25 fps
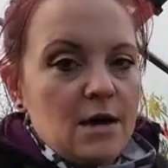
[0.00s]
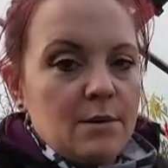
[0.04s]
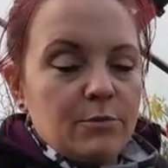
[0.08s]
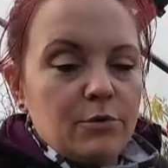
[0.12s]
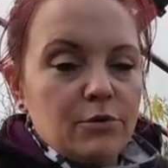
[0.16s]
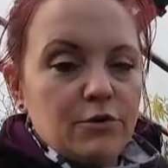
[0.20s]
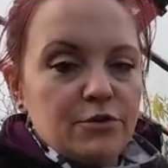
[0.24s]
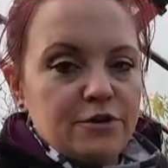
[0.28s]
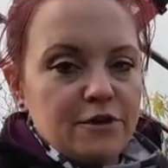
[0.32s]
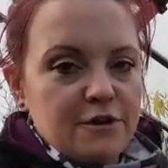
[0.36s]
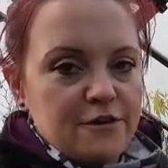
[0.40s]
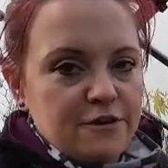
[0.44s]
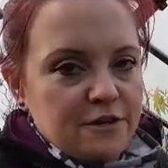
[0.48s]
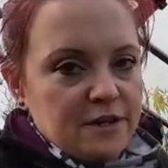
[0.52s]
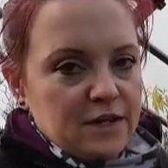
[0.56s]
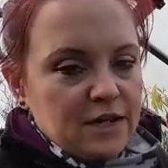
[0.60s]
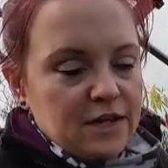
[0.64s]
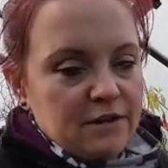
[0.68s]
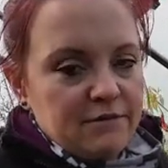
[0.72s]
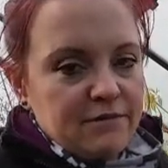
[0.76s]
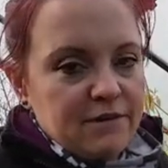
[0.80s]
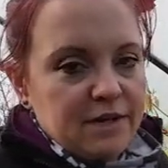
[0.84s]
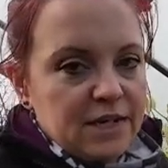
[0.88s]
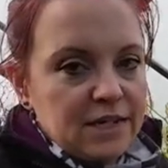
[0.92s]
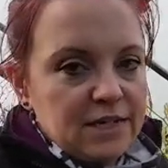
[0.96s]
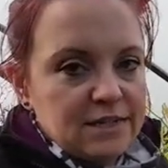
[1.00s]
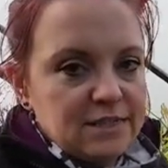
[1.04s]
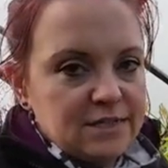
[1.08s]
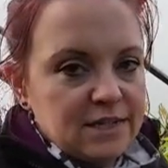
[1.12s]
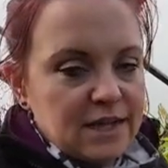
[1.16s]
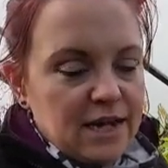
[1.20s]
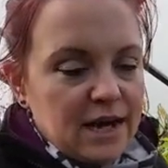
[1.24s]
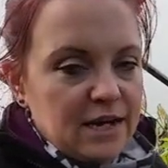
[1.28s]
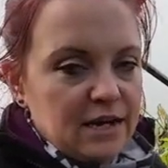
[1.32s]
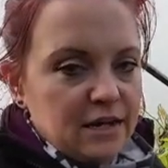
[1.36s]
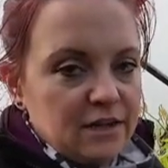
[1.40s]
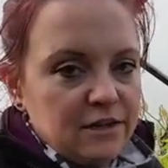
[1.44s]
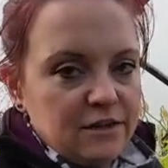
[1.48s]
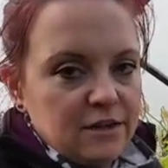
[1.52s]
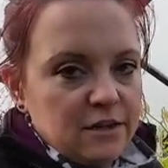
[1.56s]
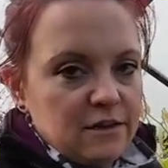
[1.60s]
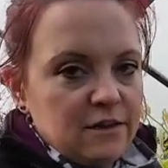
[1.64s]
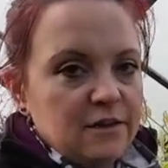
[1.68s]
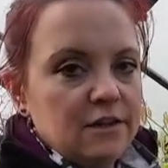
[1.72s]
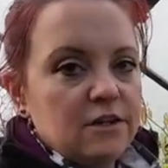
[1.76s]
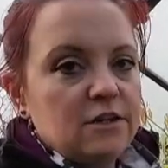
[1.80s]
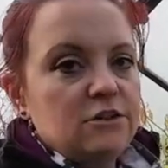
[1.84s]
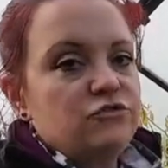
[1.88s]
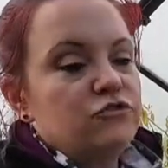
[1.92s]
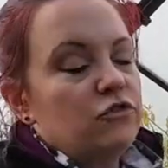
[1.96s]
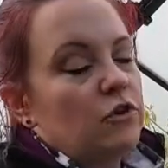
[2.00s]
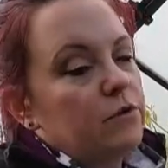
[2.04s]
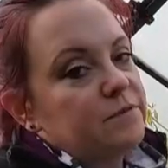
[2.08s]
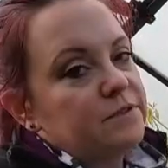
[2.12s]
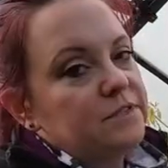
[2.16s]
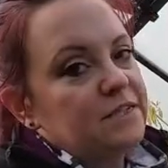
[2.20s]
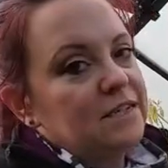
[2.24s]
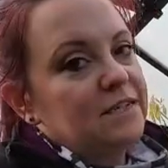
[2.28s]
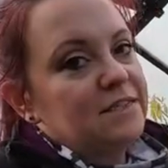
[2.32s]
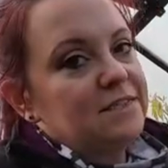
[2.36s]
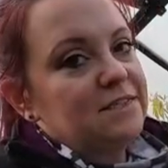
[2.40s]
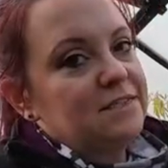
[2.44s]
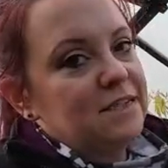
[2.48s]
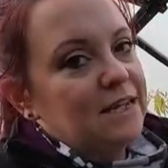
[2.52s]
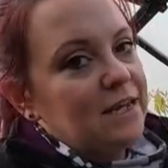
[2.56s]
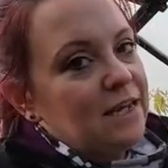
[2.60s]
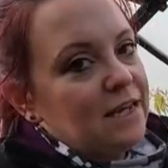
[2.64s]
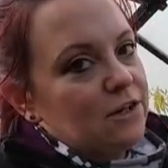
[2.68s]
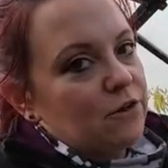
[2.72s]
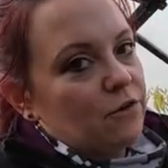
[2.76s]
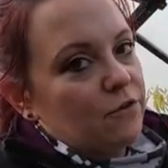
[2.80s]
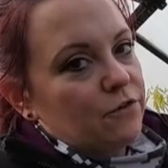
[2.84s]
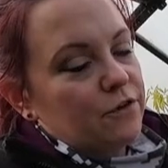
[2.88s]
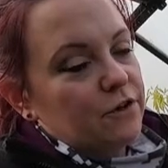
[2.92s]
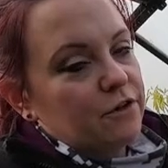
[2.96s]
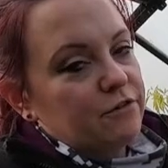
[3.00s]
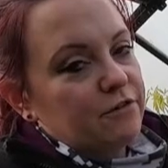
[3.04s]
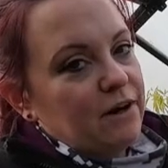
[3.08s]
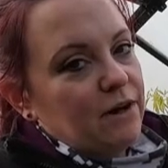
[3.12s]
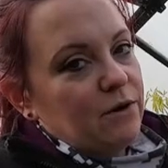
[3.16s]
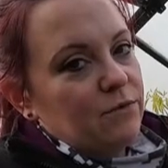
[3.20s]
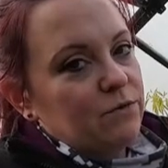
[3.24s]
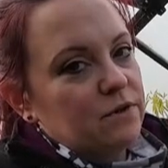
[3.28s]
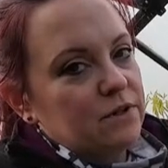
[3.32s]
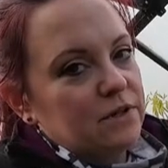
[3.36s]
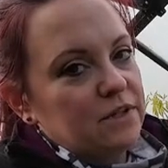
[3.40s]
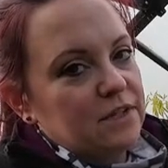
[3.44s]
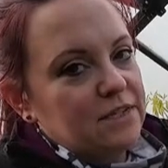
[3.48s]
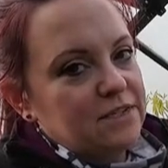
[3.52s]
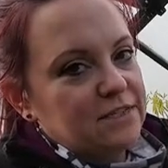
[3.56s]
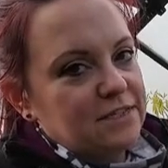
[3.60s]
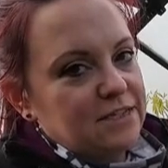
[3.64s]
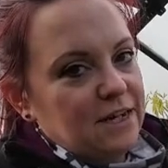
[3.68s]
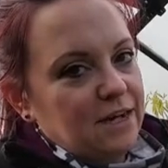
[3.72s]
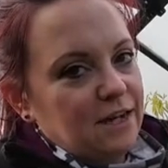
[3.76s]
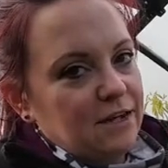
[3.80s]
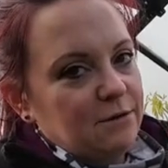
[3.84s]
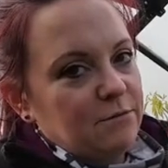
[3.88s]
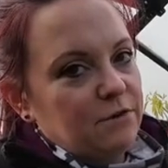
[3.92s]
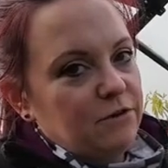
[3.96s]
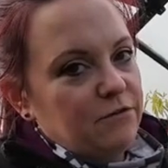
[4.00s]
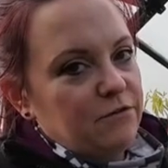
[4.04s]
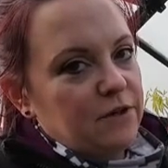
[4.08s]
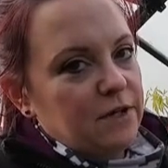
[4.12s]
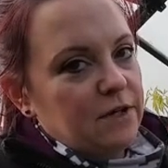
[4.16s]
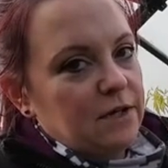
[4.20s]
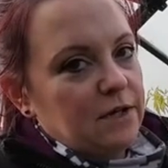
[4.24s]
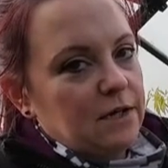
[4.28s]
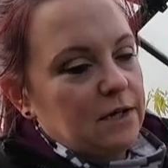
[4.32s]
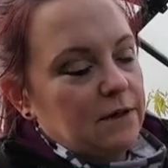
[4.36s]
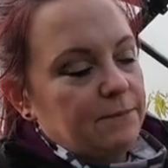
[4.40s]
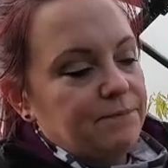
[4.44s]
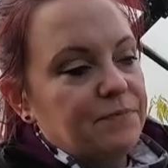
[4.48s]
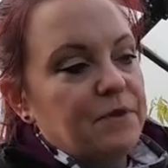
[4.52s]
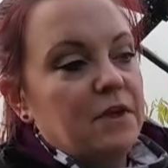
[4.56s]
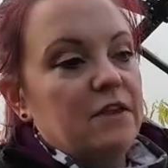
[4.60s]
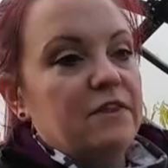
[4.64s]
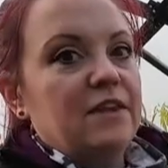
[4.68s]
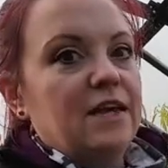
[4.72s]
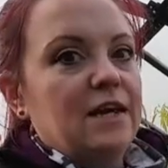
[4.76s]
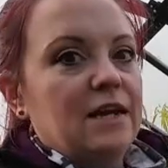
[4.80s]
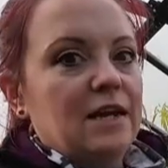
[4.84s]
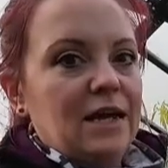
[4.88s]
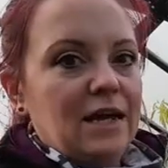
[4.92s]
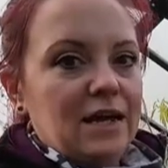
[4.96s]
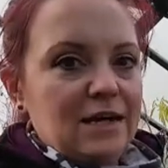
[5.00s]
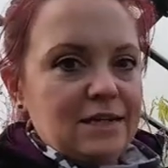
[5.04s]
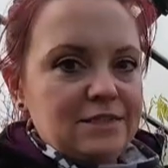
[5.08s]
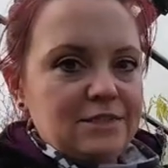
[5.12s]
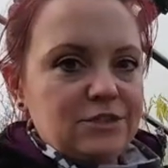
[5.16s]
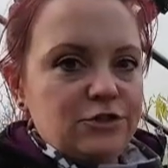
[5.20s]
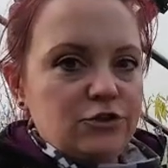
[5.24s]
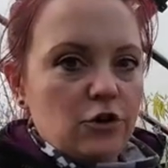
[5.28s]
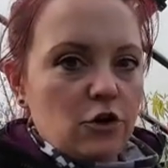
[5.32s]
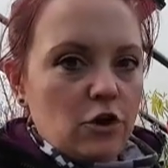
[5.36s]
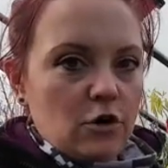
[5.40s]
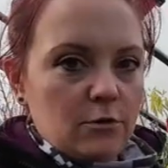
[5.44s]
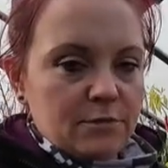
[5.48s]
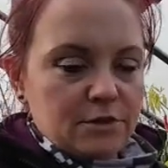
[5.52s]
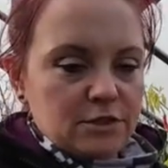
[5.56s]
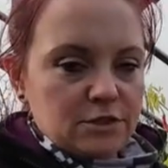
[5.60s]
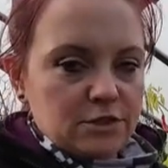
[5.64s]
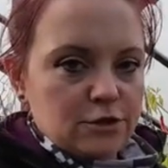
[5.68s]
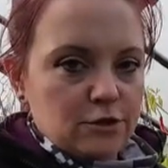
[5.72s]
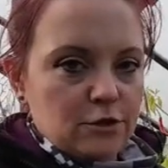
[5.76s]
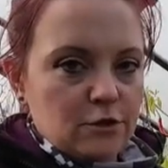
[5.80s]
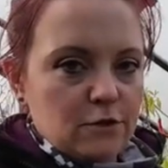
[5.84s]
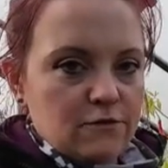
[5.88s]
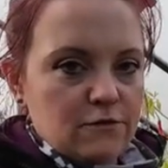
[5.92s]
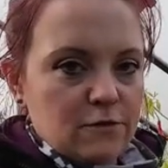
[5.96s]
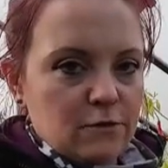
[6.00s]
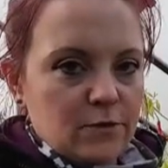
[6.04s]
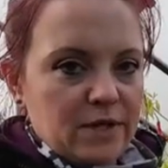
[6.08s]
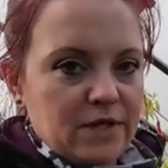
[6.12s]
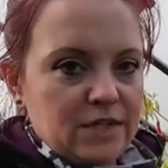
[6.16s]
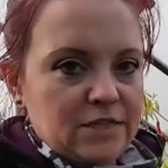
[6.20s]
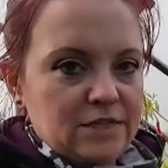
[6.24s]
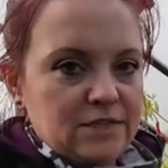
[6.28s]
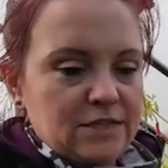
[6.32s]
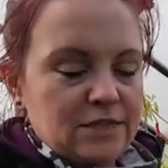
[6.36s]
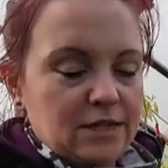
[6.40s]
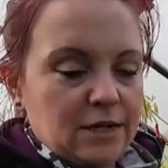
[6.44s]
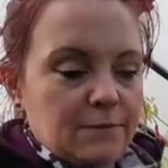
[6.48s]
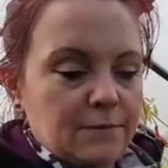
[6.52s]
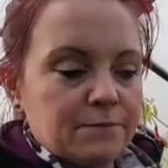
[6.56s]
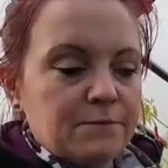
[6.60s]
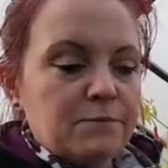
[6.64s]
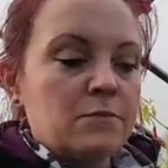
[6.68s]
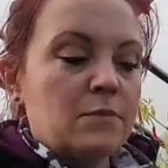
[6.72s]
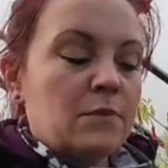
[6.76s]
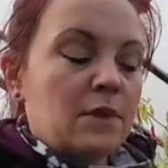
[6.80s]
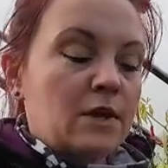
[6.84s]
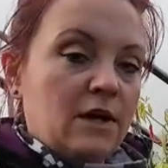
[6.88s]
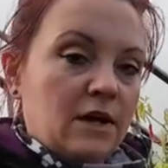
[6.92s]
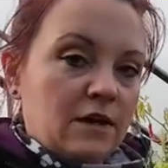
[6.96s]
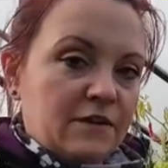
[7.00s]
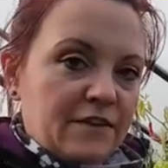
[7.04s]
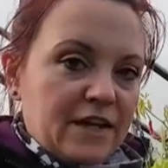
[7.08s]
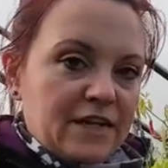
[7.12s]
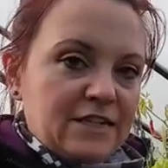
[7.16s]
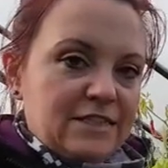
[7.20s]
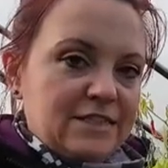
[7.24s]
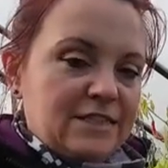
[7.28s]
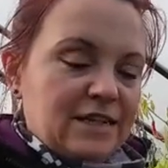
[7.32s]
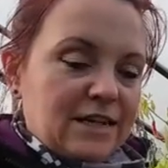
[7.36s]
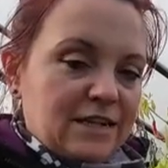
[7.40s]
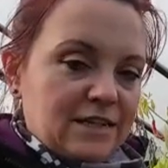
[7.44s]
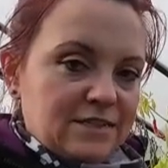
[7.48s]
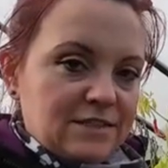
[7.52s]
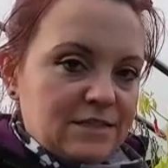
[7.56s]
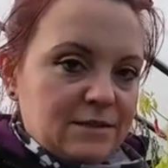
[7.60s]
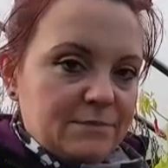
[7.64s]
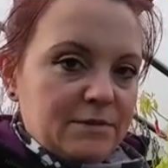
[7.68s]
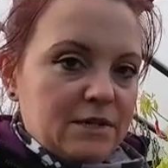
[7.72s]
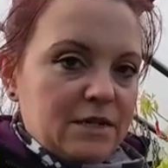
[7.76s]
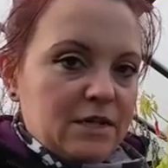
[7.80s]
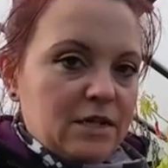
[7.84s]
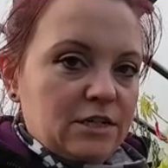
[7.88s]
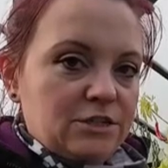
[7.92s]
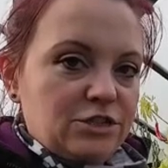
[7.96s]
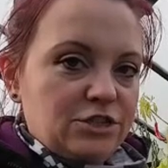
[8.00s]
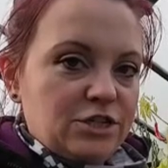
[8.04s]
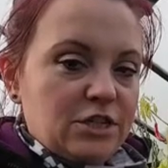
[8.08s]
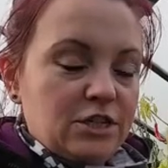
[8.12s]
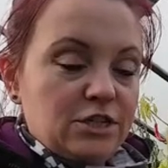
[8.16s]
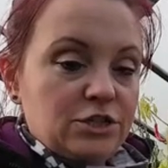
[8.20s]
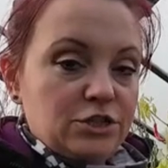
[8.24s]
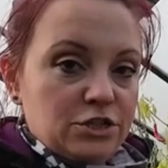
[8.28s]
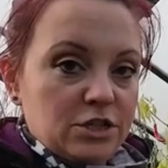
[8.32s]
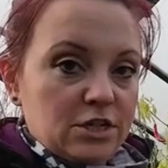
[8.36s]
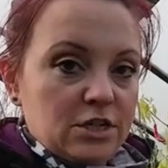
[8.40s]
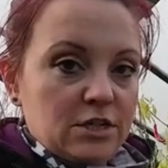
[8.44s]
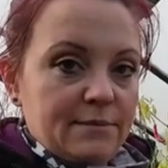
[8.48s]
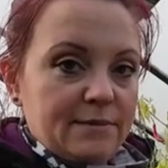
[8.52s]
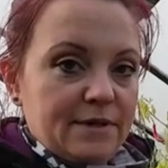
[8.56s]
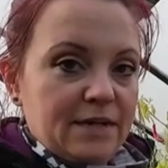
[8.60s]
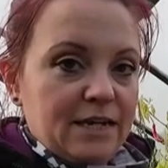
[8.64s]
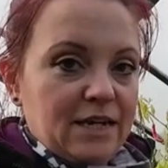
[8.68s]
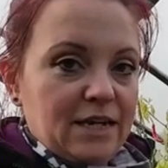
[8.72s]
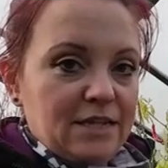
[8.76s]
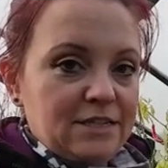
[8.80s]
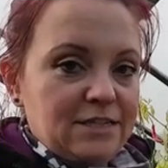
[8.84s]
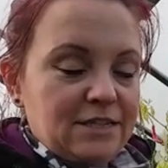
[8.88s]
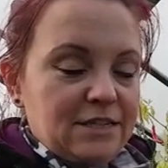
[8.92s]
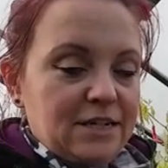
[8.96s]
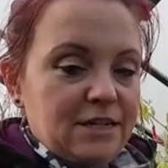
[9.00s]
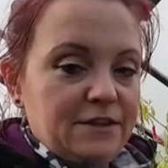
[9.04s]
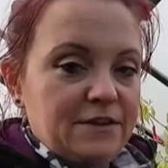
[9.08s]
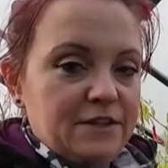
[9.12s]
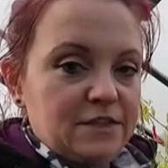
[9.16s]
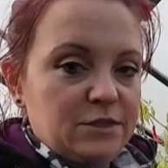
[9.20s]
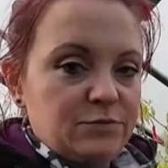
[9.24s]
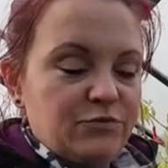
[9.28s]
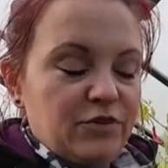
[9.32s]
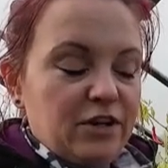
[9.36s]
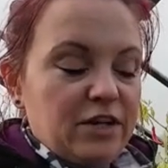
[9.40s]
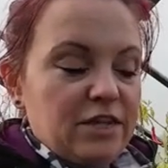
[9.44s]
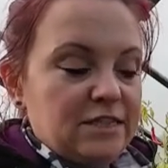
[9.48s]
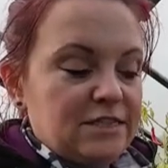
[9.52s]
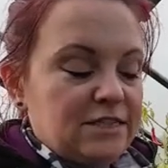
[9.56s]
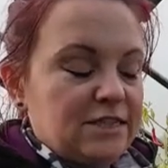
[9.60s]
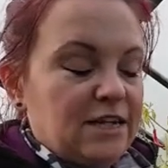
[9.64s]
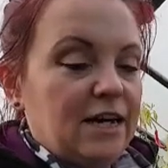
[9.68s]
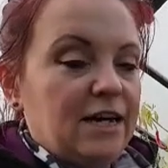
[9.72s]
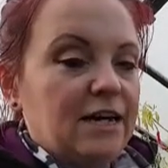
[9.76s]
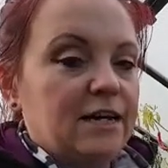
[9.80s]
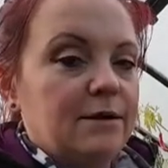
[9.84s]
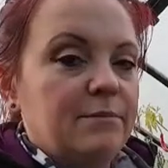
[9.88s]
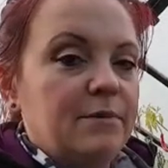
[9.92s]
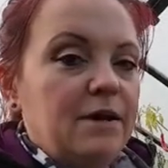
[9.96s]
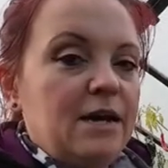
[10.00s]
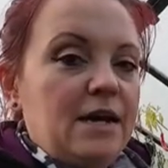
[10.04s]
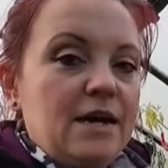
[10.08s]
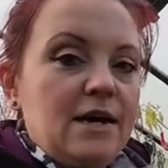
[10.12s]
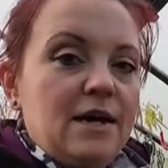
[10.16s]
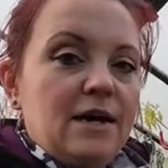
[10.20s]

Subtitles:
But the theory is that anything that drops its seed on the ground at this time of year and then lies dormant over winter and then starts emerging and germinating in the springtime,